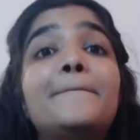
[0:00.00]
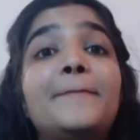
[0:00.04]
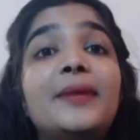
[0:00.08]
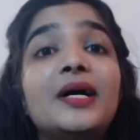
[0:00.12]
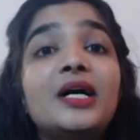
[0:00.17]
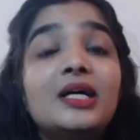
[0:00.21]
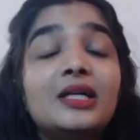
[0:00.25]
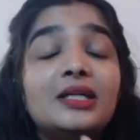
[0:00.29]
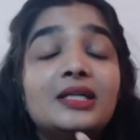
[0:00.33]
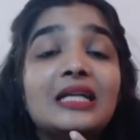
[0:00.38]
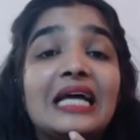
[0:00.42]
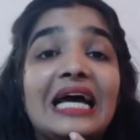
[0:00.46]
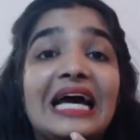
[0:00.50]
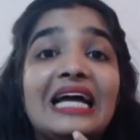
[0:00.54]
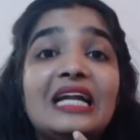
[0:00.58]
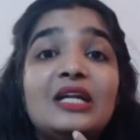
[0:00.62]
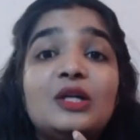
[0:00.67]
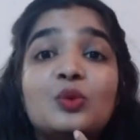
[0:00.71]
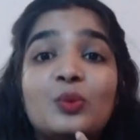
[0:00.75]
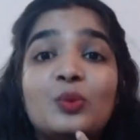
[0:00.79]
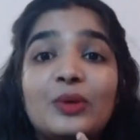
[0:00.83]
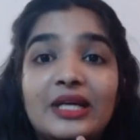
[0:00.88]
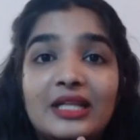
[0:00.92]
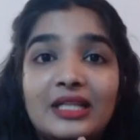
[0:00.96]
But
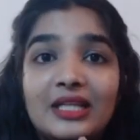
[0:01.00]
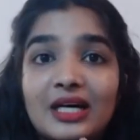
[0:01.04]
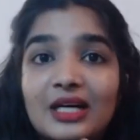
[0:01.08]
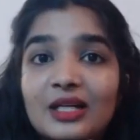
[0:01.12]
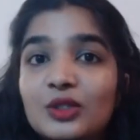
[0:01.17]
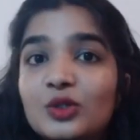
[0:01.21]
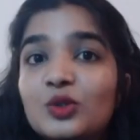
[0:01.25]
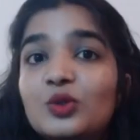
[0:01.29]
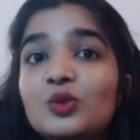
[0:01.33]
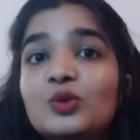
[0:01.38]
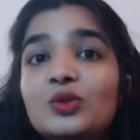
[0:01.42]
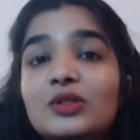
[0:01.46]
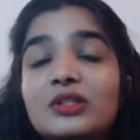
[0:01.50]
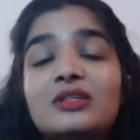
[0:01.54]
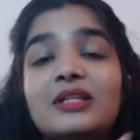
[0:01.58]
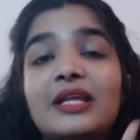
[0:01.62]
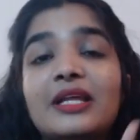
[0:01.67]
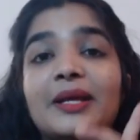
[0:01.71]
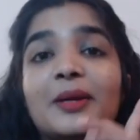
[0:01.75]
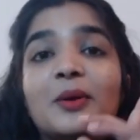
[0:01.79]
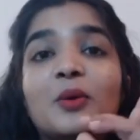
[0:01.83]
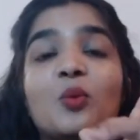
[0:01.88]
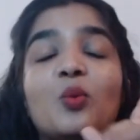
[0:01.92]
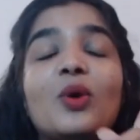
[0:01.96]
at Vedantu, it's
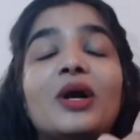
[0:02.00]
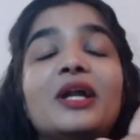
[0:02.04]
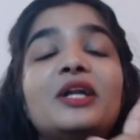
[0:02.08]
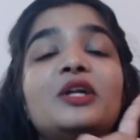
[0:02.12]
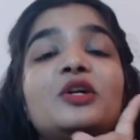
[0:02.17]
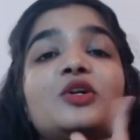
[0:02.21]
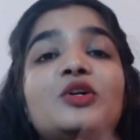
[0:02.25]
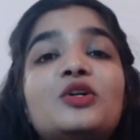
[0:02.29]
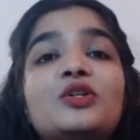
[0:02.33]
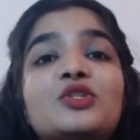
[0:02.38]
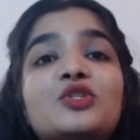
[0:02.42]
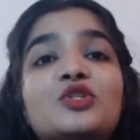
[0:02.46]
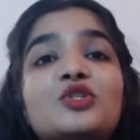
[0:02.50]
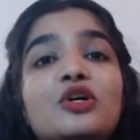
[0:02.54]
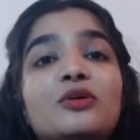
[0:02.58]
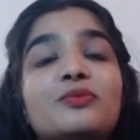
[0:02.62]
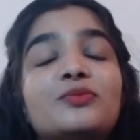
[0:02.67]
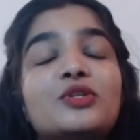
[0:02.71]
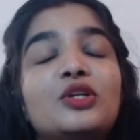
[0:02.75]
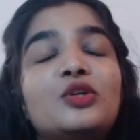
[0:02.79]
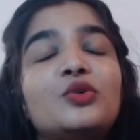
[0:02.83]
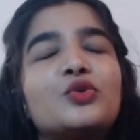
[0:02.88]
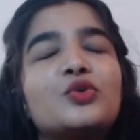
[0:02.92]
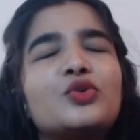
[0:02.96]
like a
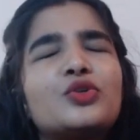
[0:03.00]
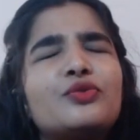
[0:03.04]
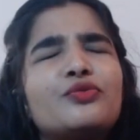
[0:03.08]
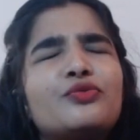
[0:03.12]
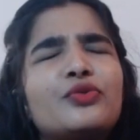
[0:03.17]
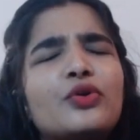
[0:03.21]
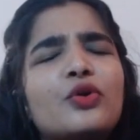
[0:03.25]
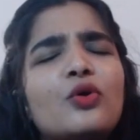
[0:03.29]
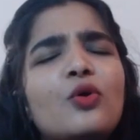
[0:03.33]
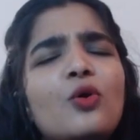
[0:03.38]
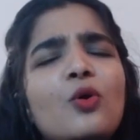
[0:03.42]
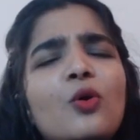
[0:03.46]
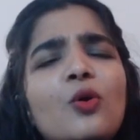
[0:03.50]
one-stop solution for